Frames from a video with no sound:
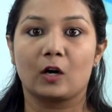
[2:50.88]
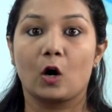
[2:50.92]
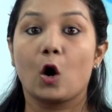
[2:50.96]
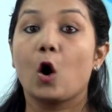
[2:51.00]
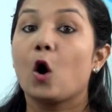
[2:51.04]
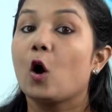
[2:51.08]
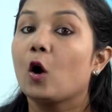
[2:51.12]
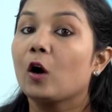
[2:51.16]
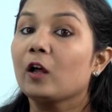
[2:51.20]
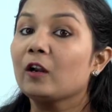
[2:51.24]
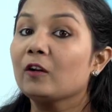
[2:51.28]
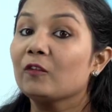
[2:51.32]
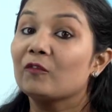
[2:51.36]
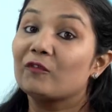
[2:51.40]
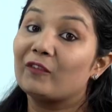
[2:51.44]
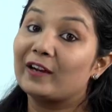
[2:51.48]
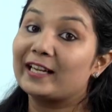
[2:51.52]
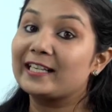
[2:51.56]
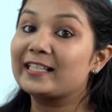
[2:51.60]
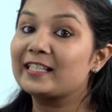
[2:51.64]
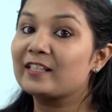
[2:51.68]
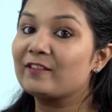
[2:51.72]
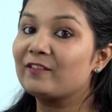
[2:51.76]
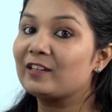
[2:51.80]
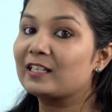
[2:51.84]
Or
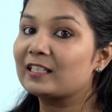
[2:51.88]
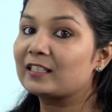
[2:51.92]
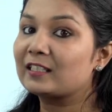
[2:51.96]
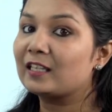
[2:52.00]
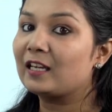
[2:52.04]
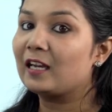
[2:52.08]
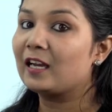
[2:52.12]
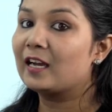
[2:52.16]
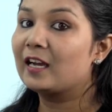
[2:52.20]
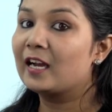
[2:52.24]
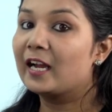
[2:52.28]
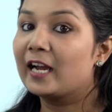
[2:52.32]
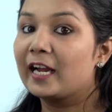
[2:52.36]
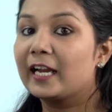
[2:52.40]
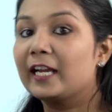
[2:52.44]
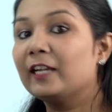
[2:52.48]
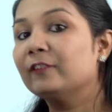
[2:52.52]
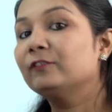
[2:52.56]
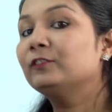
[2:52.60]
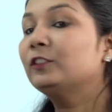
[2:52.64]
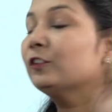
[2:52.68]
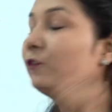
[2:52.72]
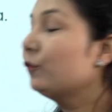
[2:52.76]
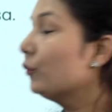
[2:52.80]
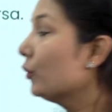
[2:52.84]
vice versa,
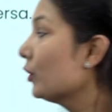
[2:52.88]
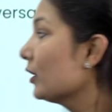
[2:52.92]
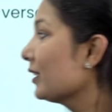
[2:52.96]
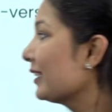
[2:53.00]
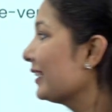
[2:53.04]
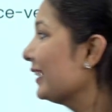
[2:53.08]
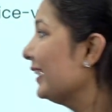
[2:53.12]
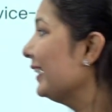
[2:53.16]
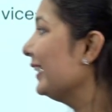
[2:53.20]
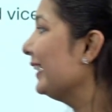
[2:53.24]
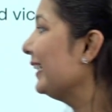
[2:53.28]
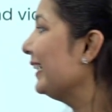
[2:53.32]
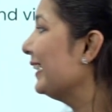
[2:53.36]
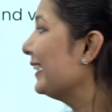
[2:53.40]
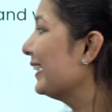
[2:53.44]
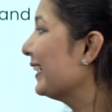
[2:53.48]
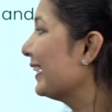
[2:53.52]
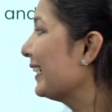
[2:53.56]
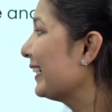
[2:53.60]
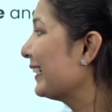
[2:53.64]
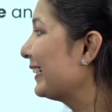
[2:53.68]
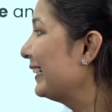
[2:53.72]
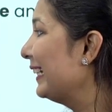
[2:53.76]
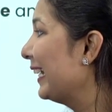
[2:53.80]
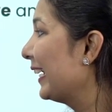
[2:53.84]
if the first integer
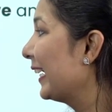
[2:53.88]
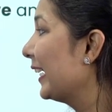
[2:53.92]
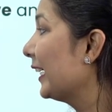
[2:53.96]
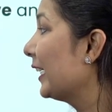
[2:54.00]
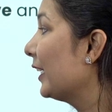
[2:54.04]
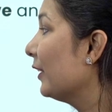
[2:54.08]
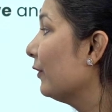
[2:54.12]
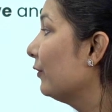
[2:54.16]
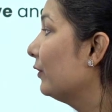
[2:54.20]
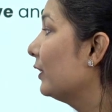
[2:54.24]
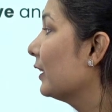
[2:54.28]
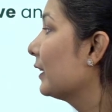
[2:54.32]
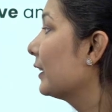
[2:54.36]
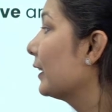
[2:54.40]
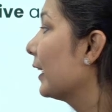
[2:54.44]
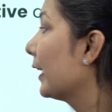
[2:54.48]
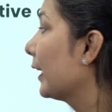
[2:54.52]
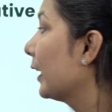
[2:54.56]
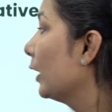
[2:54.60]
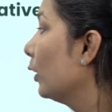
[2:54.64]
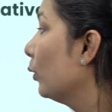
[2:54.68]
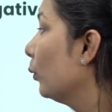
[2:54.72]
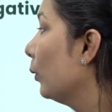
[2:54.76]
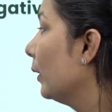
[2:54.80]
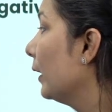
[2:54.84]
is negative, the
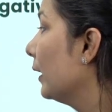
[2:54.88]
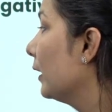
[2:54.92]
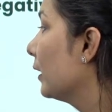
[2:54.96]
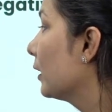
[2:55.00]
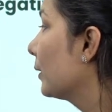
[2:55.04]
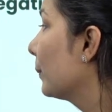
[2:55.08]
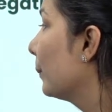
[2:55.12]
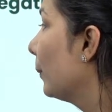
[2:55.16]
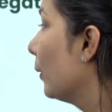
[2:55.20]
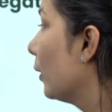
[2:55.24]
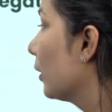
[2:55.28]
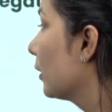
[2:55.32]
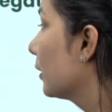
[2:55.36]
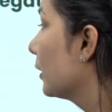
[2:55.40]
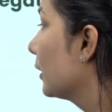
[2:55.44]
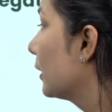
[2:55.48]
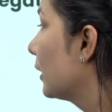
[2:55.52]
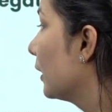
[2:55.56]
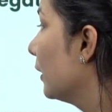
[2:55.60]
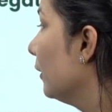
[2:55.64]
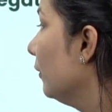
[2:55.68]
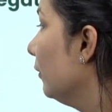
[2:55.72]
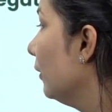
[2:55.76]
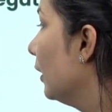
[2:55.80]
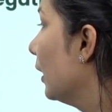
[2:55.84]
second one is
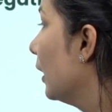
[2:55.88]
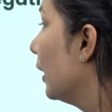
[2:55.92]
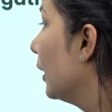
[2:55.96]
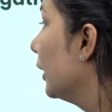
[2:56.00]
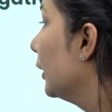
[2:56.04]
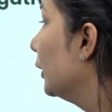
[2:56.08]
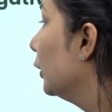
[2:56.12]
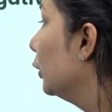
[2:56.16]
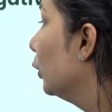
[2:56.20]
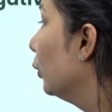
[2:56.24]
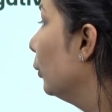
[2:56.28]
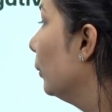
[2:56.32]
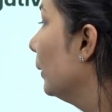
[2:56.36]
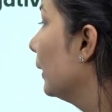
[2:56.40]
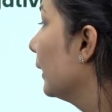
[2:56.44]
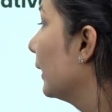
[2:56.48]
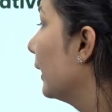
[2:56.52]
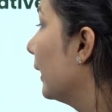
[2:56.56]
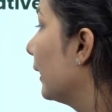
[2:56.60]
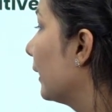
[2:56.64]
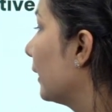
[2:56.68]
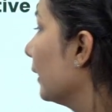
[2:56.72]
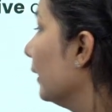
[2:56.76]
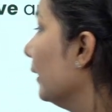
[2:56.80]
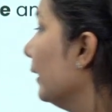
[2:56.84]
positive, you will
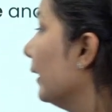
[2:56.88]
get a